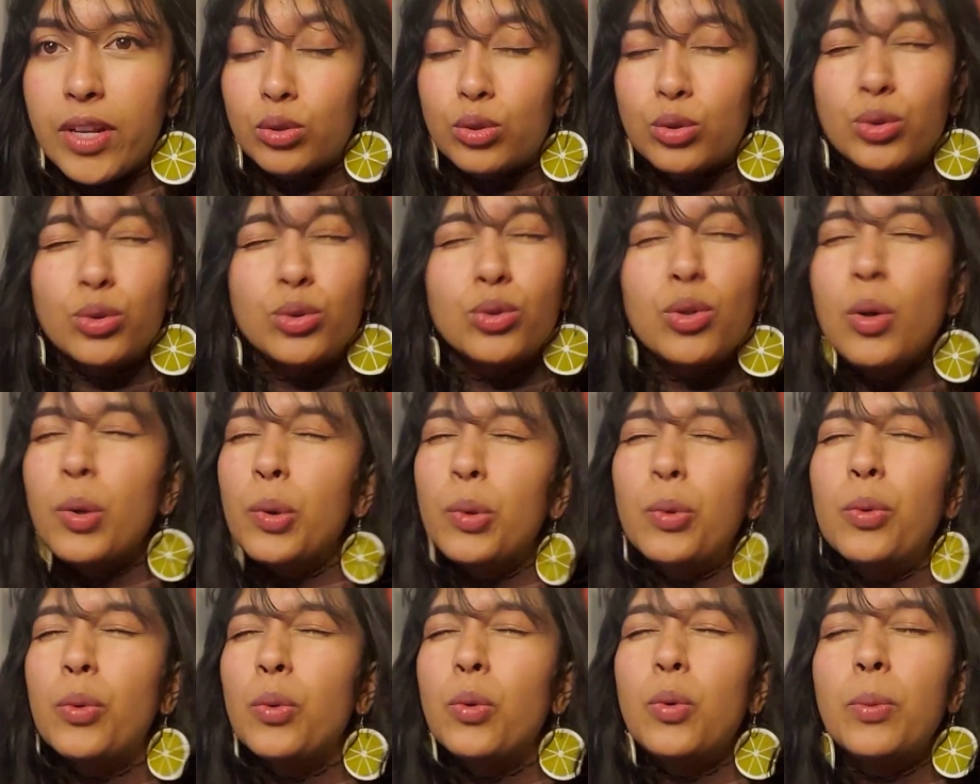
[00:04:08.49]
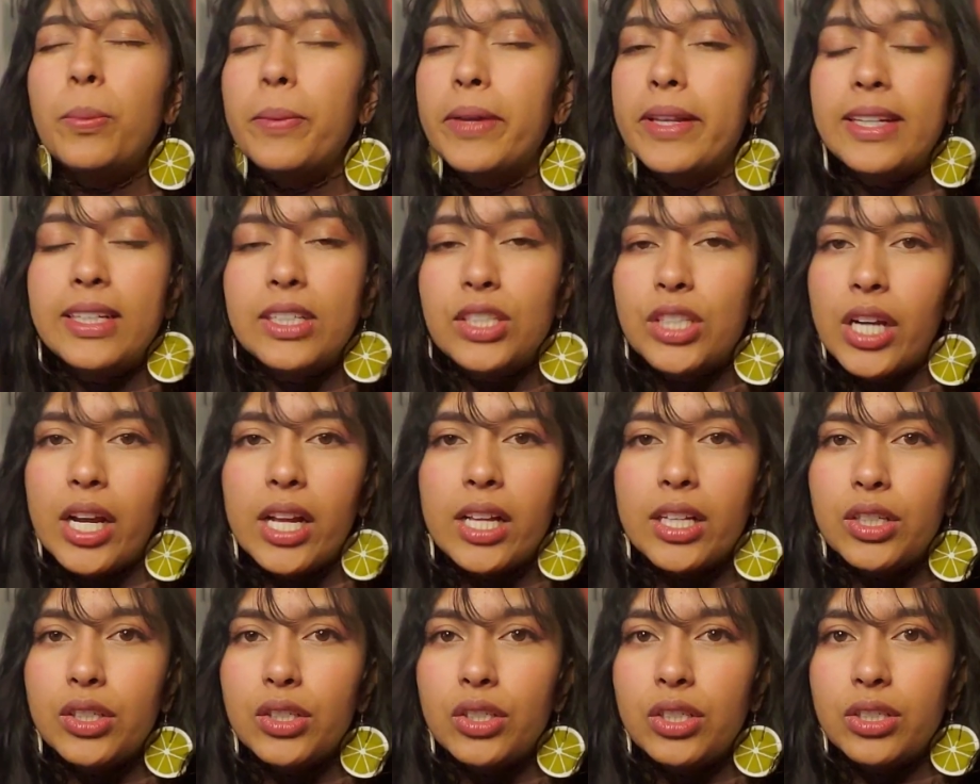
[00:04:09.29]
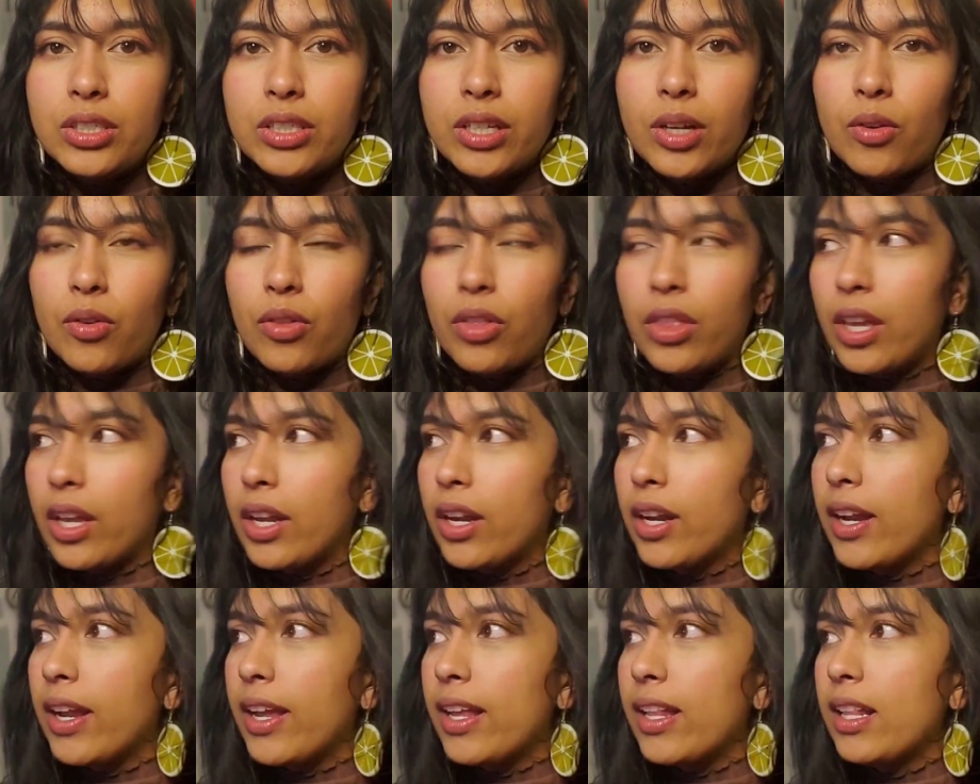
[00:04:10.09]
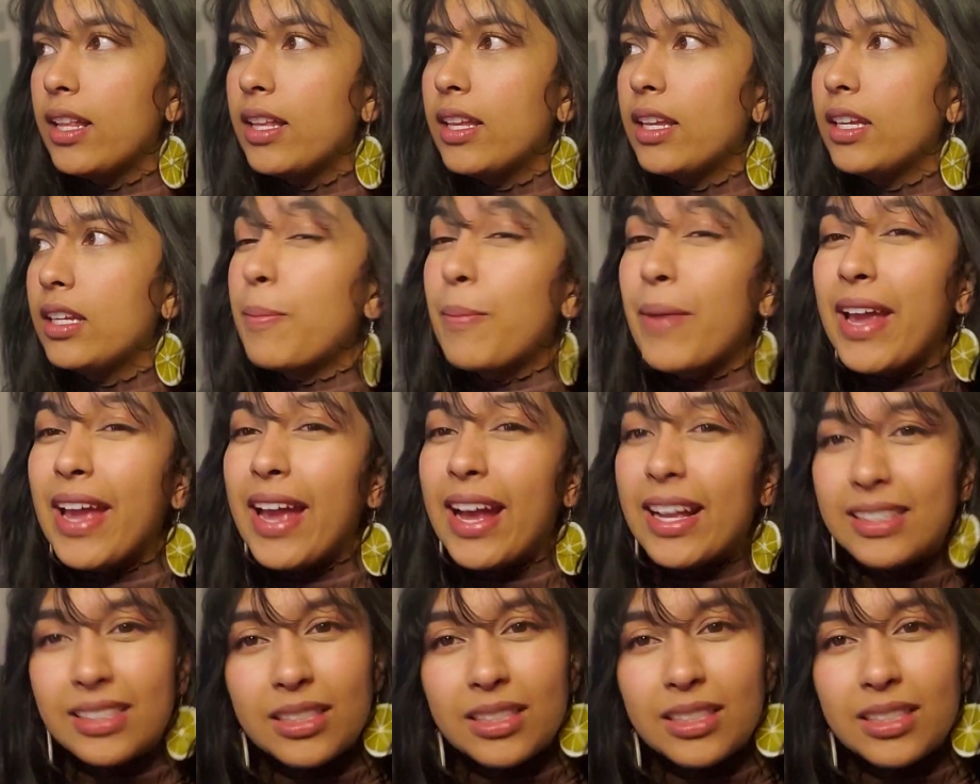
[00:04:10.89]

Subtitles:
There's so many challenges out there, and it might add